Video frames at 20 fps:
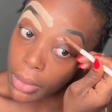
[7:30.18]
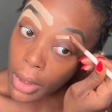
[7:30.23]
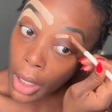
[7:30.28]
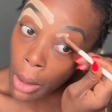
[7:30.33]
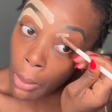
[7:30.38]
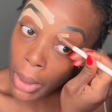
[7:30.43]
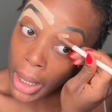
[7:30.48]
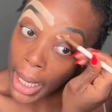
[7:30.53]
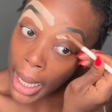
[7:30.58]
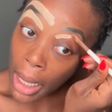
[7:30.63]

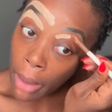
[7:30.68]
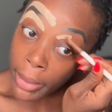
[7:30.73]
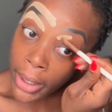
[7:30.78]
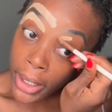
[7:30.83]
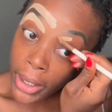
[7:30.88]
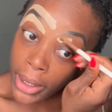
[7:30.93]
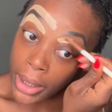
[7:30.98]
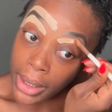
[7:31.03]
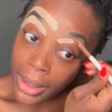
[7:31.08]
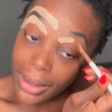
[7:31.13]
But I'm
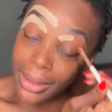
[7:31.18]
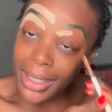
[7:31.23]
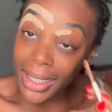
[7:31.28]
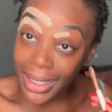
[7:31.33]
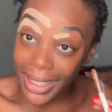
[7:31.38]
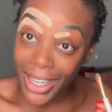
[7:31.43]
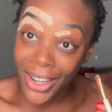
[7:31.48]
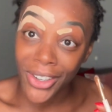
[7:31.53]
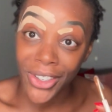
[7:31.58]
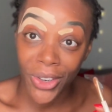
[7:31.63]
here to
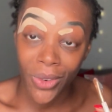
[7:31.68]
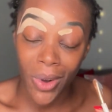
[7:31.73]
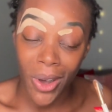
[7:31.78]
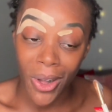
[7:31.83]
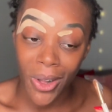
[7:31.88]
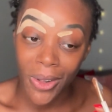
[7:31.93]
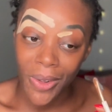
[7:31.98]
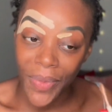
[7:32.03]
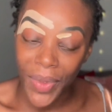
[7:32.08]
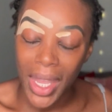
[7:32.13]
tell you
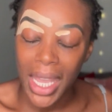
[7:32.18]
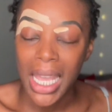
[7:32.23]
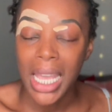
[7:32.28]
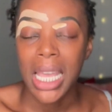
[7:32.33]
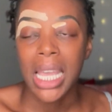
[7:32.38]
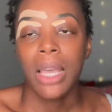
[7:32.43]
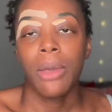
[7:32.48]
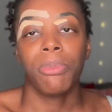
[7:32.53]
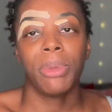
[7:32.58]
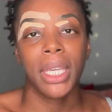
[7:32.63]
all,
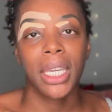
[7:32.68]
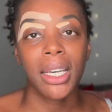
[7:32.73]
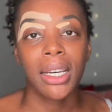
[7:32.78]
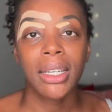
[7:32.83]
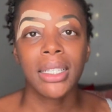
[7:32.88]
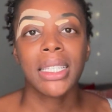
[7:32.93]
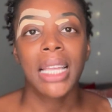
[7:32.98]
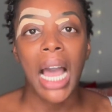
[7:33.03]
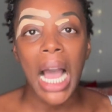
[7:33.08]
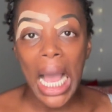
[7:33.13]

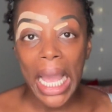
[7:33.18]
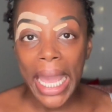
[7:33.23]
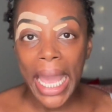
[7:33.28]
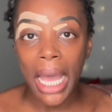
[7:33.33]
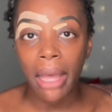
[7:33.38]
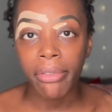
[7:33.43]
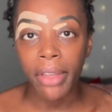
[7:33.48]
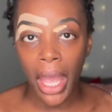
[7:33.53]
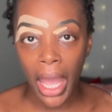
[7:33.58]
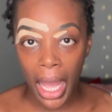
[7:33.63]
because I
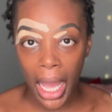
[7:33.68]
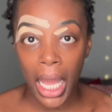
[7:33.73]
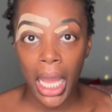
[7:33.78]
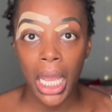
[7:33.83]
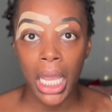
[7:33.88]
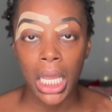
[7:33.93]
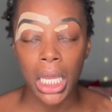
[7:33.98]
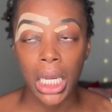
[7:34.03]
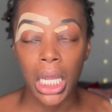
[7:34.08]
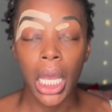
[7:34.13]
have
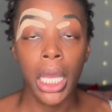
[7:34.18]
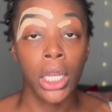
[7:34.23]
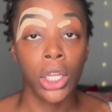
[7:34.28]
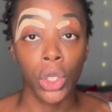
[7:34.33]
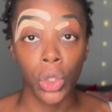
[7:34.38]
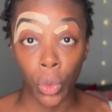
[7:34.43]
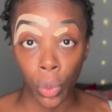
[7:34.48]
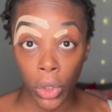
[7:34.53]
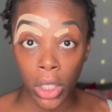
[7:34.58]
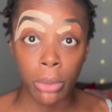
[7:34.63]
had an
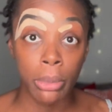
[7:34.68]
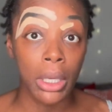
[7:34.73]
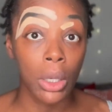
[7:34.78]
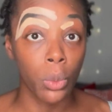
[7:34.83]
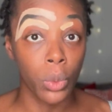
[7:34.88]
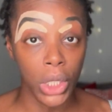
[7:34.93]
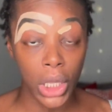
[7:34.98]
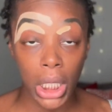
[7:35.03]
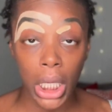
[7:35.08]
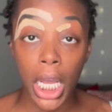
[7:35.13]
agreement
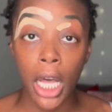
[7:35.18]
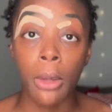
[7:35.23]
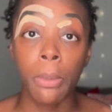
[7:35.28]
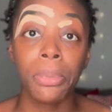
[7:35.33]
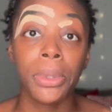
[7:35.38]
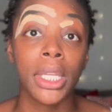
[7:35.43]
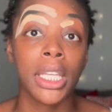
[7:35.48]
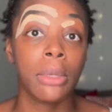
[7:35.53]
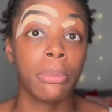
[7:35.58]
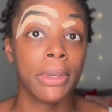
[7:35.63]
with a
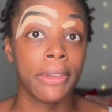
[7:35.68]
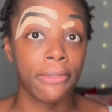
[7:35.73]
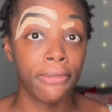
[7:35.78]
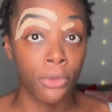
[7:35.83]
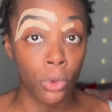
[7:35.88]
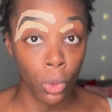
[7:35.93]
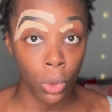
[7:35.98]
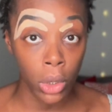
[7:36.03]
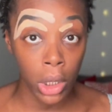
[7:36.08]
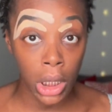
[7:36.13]
company
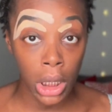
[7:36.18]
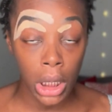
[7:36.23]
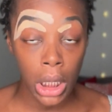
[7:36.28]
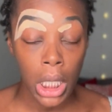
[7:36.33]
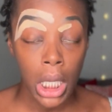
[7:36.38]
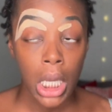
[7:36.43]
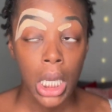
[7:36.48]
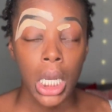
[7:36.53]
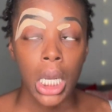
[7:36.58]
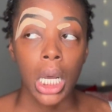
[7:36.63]
before
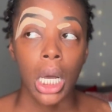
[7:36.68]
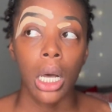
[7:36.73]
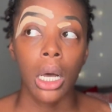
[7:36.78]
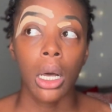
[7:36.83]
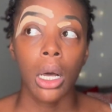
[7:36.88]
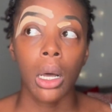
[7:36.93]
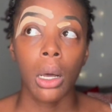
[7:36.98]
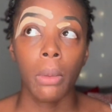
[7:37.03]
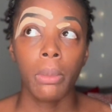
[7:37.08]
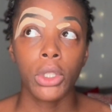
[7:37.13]

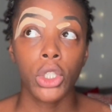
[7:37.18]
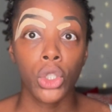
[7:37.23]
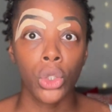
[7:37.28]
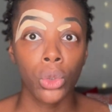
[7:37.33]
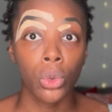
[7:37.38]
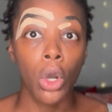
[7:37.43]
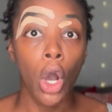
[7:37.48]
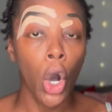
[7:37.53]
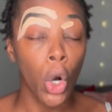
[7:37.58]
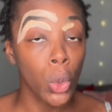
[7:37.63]

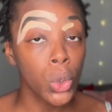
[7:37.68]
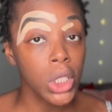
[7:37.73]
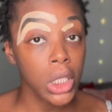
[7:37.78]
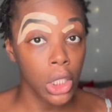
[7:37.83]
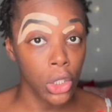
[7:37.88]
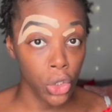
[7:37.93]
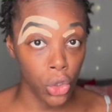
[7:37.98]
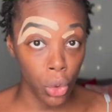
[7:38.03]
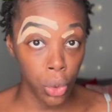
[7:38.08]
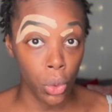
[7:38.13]
to host
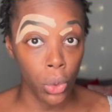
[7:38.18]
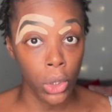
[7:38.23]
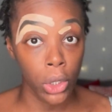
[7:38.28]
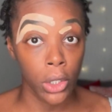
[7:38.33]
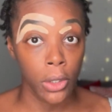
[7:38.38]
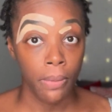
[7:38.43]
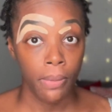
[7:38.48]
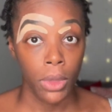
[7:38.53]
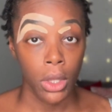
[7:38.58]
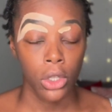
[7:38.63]
a
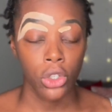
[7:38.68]
tour.